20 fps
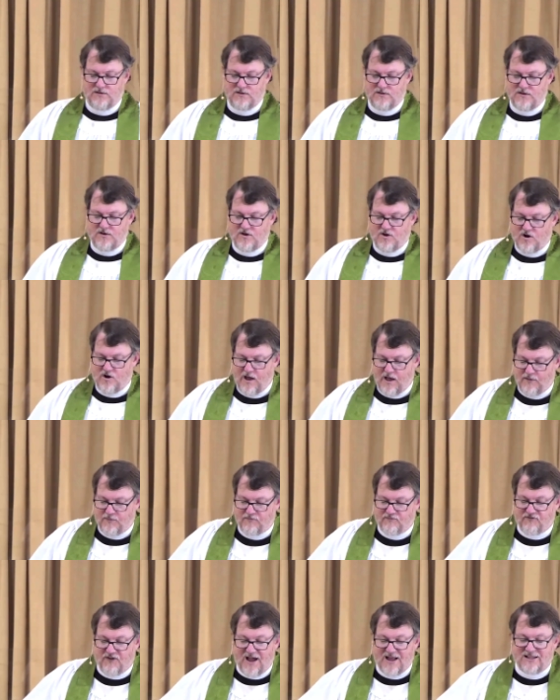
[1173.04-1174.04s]
Or how,
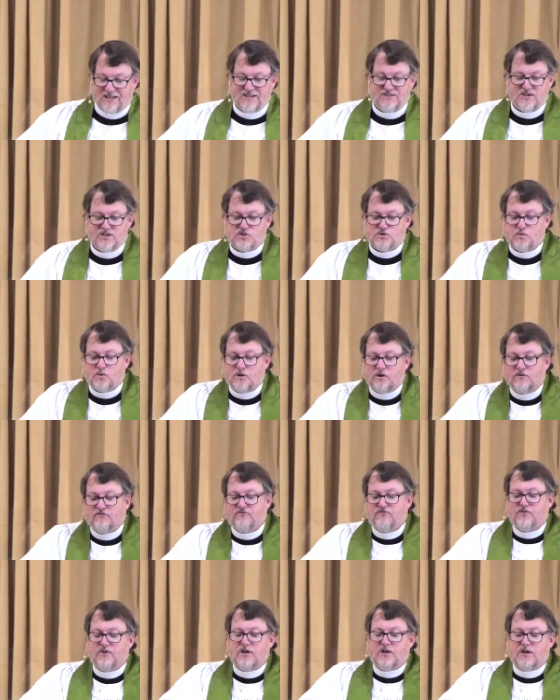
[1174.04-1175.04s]
finally, this one, a
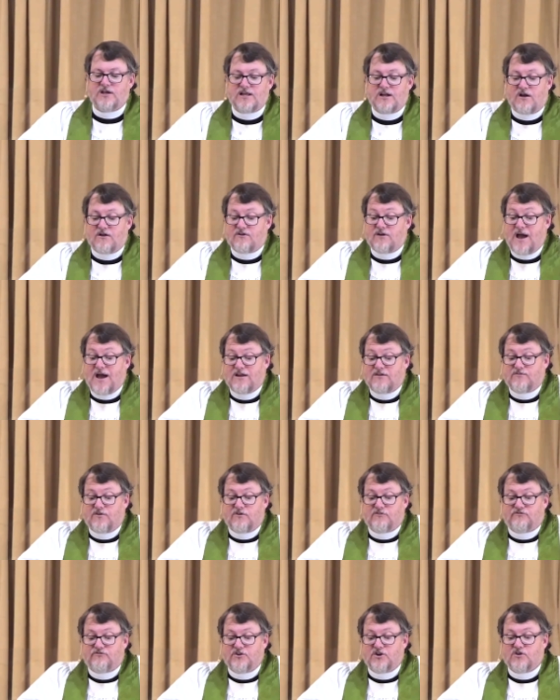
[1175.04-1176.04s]
fear in our, out of our
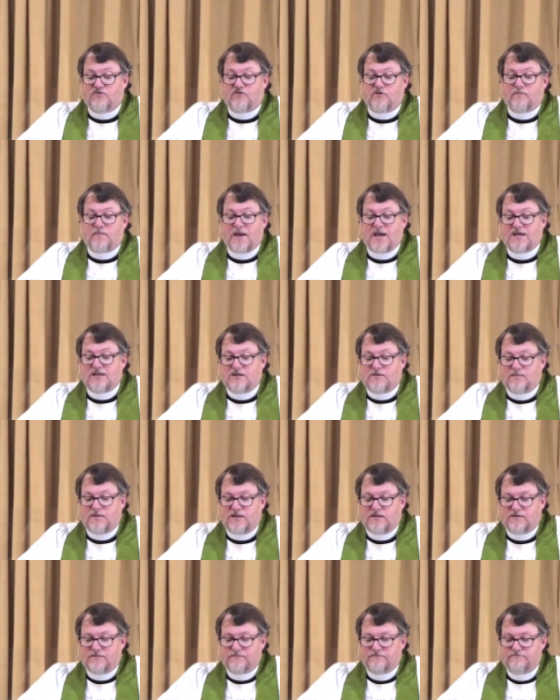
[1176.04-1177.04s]
fear of abandonment,
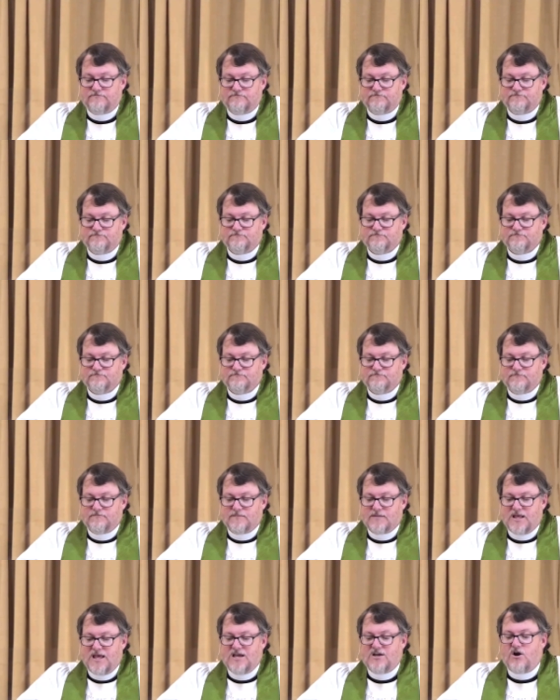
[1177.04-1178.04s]

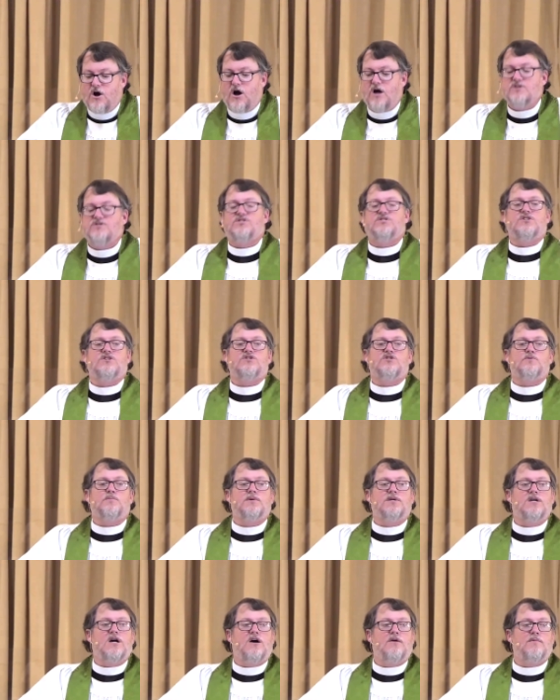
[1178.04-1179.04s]
it causes us to
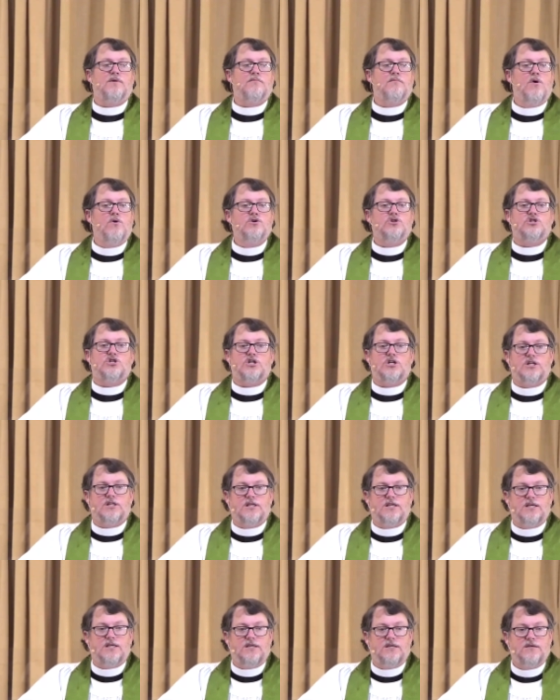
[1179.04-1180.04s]
become
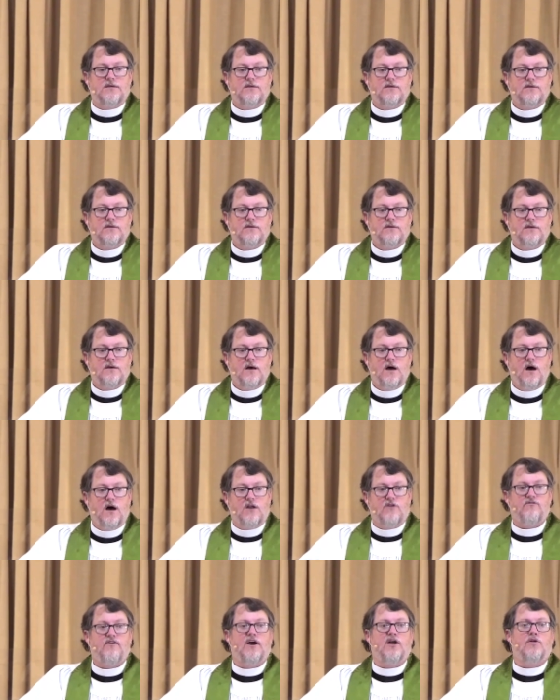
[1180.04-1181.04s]
emotionally
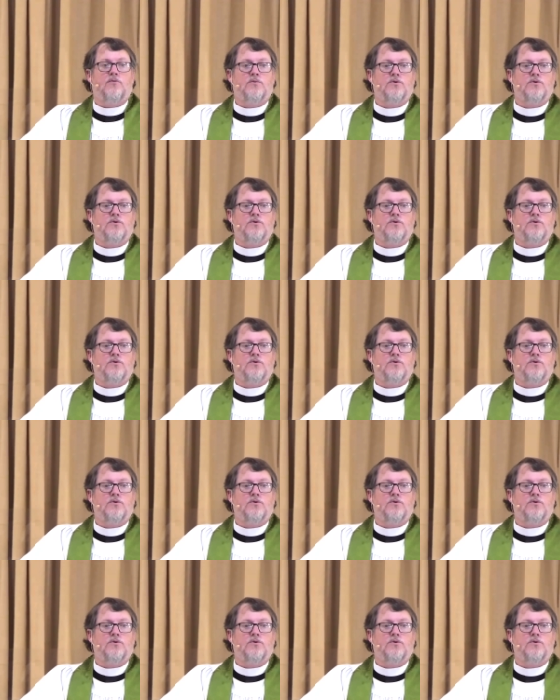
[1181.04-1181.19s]
unavailable.